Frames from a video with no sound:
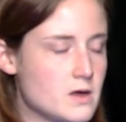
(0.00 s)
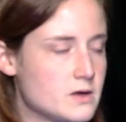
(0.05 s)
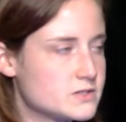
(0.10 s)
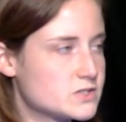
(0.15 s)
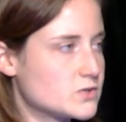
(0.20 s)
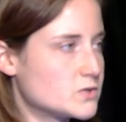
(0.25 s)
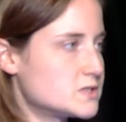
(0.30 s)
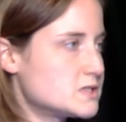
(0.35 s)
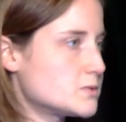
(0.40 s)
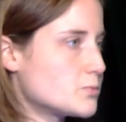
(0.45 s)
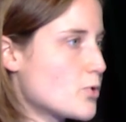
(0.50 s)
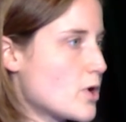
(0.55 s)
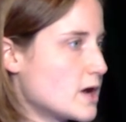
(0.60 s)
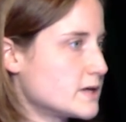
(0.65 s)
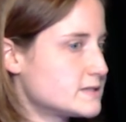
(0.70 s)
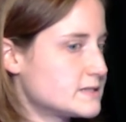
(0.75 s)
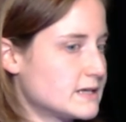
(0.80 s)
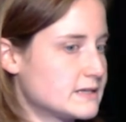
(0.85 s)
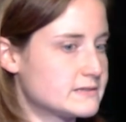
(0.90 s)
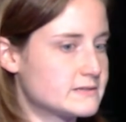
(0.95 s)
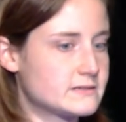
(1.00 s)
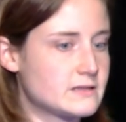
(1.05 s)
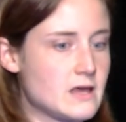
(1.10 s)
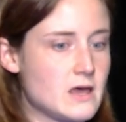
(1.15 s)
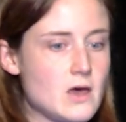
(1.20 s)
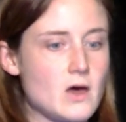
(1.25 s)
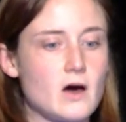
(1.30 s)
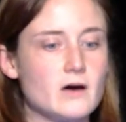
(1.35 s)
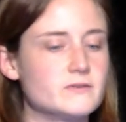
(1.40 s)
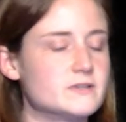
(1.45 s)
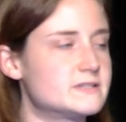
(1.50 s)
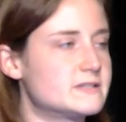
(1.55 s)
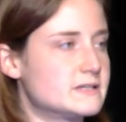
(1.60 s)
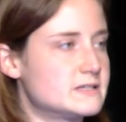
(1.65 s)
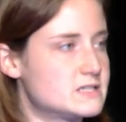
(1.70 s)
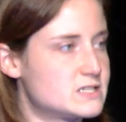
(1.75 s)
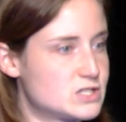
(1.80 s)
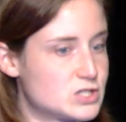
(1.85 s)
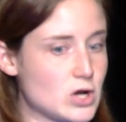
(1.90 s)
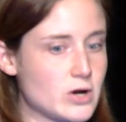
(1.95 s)
So it's a process. Obviously,
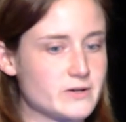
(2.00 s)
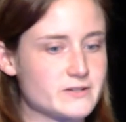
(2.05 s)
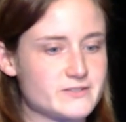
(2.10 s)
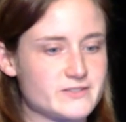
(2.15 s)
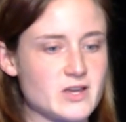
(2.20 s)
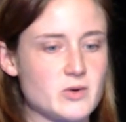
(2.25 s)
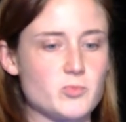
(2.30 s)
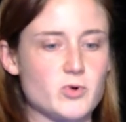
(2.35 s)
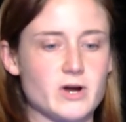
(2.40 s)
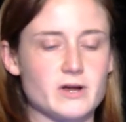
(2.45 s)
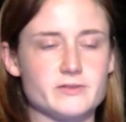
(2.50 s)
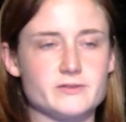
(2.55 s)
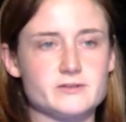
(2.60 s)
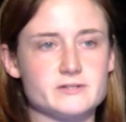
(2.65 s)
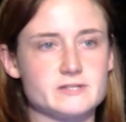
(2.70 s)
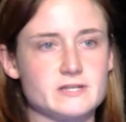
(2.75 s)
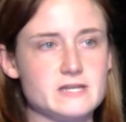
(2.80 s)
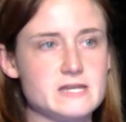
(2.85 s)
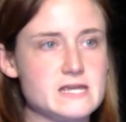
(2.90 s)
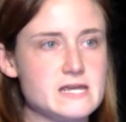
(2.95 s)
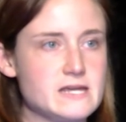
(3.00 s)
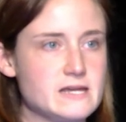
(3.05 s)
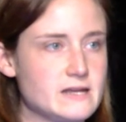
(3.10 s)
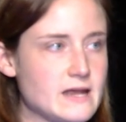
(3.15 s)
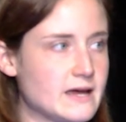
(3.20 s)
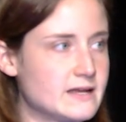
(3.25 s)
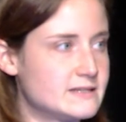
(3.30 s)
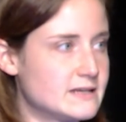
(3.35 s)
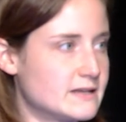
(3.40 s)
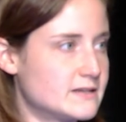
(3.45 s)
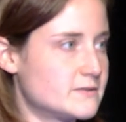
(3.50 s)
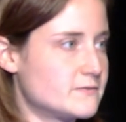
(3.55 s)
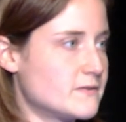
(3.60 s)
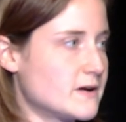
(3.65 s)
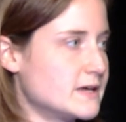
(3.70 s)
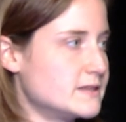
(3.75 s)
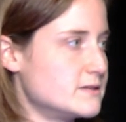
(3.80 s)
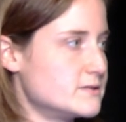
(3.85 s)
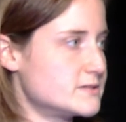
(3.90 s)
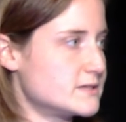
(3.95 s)
it starts somewhere. There's a need
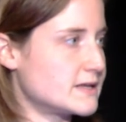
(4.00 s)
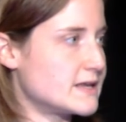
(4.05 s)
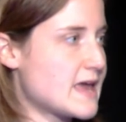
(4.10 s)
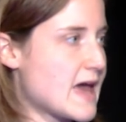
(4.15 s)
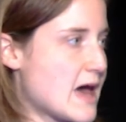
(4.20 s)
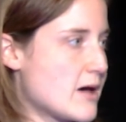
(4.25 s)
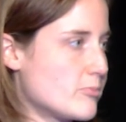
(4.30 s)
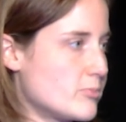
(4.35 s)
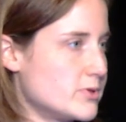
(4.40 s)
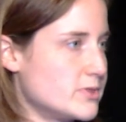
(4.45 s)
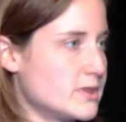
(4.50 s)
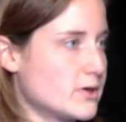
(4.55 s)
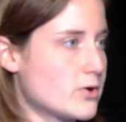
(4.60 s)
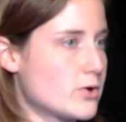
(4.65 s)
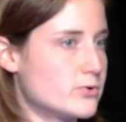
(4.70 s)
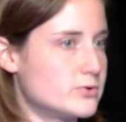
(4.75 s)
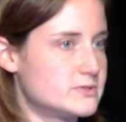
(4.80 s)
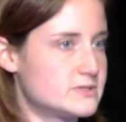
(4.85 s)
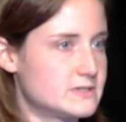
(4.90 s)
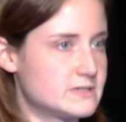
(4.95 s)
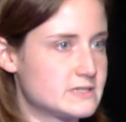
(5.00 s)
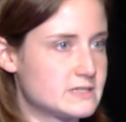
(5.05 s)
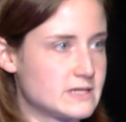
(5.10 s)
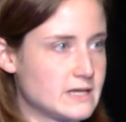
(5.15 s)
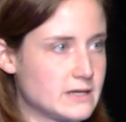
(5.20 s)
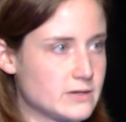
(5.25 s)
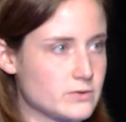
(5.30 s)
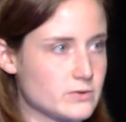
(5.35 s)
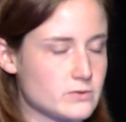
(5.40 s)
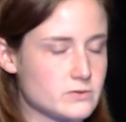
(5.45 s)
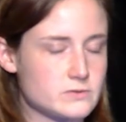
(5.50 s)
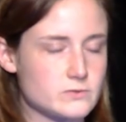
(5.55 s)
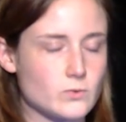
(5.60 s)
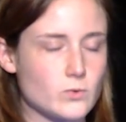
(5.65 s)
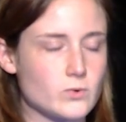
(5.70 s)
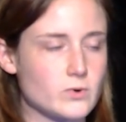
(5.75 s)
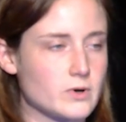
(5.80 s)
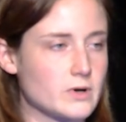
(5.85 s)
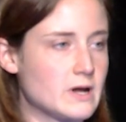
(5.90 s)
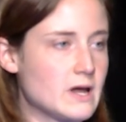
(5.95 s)
identified. There's a gap in the codes and standards,
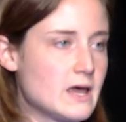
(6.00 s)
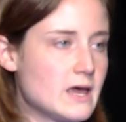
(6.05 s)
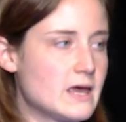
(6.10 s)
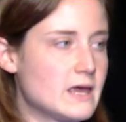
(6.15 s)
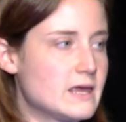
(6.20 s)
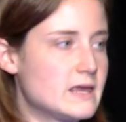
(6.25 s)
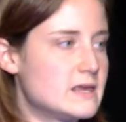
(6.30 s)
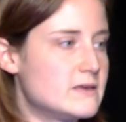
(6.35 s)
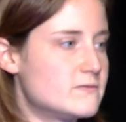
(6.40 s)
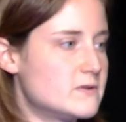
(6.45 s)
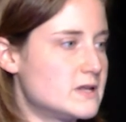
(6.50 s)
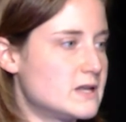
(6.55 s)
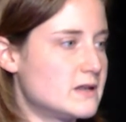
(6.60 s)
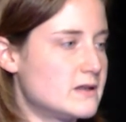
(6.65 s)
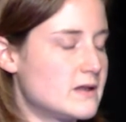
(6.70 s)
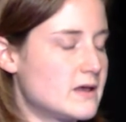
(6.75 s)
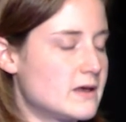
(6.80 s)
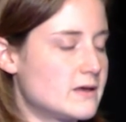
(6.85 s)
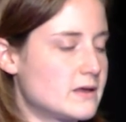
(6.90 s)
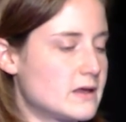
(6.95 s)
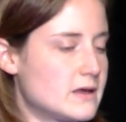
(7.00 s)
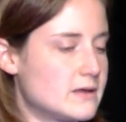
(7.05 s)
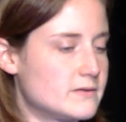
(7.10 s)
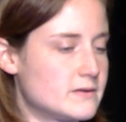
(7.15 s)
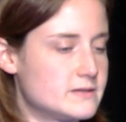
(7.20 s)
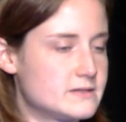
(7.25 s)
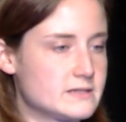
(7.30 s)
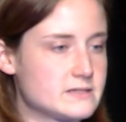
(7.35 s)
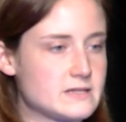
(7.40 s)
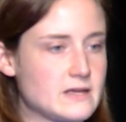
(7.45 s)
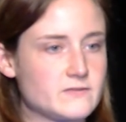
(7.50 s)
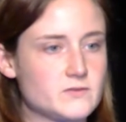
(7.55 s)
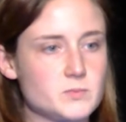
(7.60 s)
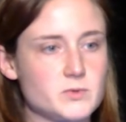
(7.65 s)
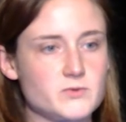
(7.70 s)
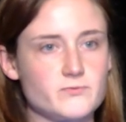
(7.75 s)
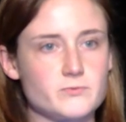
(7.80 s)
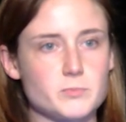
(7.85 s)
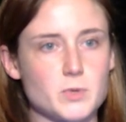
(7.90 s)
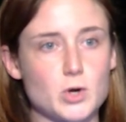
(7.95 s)
or even it doesn't have to
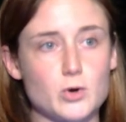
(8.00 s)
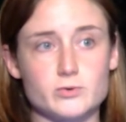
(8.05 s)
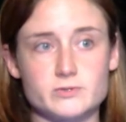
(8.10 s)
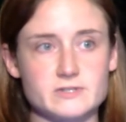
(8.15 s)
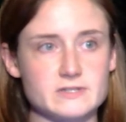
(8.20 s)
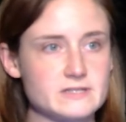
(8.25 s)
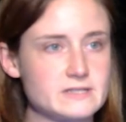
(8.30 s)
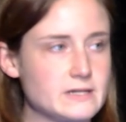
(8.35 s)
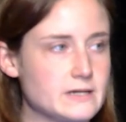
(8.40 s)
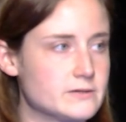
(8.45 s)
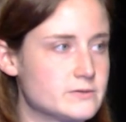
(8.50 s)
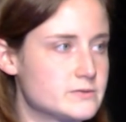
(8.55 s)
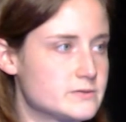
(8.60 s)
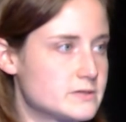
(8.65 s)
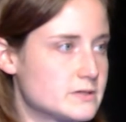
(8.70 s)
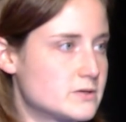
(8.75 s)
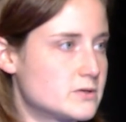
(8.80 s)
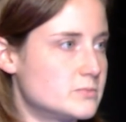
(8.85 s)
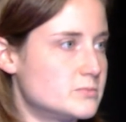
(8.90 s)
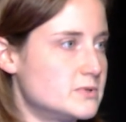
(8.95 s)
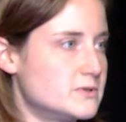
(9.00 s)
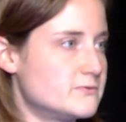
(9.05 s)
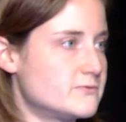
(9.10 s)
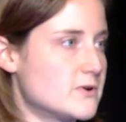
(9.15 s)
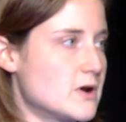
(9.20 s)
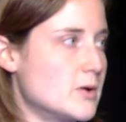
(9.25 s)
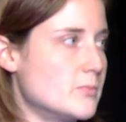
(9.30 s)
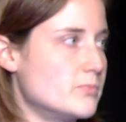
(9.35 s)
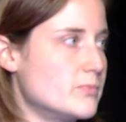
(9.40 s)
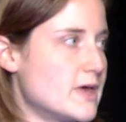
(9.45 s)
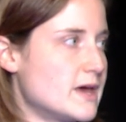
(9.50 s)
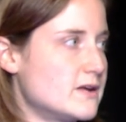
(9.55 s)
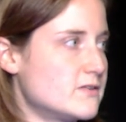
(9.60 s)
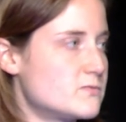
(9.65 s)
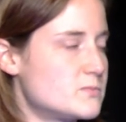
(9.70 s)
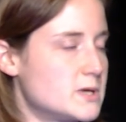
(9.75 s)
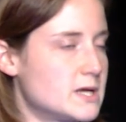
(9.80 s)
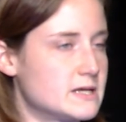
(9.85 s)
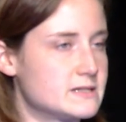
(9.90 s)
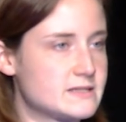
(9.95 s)
be from the codes and standards. It could be from
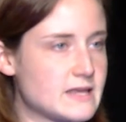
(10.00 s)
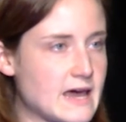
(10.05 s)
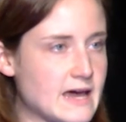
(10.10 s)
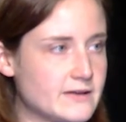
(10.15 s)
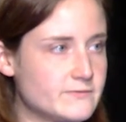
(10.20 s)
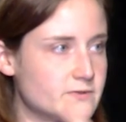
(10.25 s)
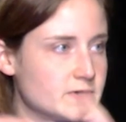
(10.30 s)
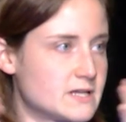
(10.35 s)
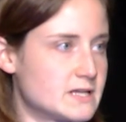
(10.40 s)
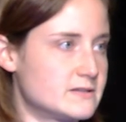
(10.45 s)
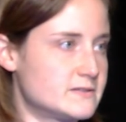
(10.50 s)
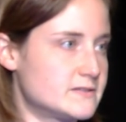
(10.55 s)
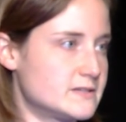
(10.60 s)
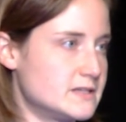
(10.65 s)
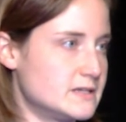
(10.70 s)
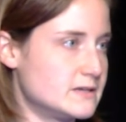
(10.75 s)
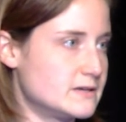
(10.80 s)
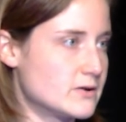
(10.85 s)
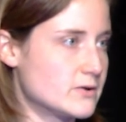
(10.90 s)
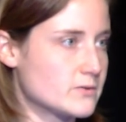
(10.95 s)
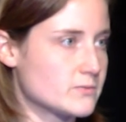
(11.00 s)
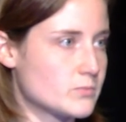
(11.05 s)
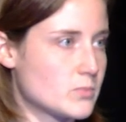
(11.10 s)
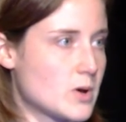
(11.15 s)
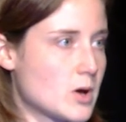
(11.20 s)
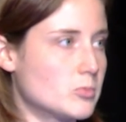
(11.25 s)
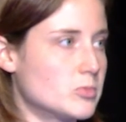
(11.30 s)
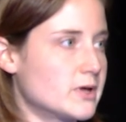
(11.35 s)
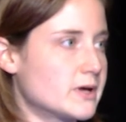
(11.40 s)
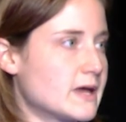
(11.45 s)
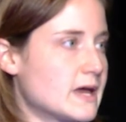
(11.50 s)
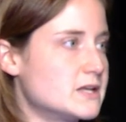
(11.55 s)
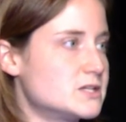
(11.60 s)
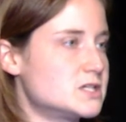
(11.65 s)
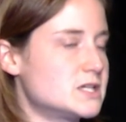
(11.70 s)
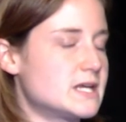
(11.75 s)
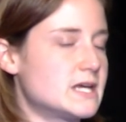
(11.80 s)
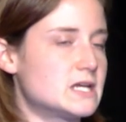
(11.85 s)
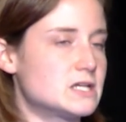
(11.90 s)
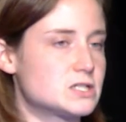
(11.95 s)
NFPA's advocacy or public
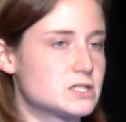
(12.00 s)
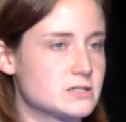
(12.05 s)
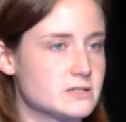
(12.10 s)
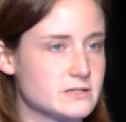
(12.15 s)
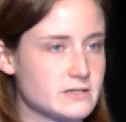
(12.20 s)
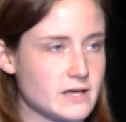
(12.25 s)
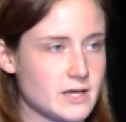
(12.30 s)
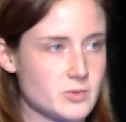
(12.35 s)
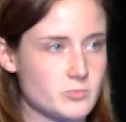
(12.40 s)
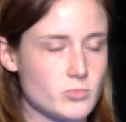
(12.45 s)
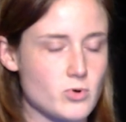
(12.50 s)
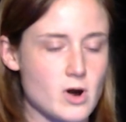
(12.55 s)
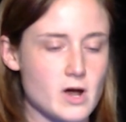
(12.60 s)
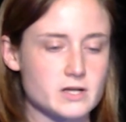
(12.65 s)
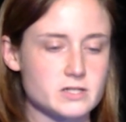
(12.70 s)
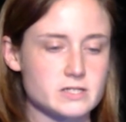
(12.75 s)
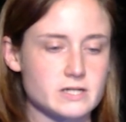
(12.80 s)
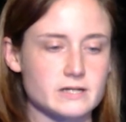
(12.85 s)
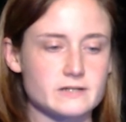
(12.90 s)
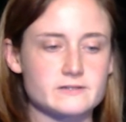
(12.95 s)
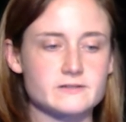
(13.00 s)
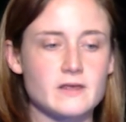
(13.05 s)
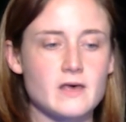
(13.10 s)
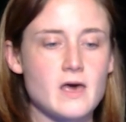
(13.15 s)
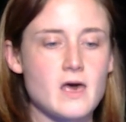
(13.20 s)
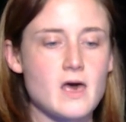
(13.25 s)
education type projects.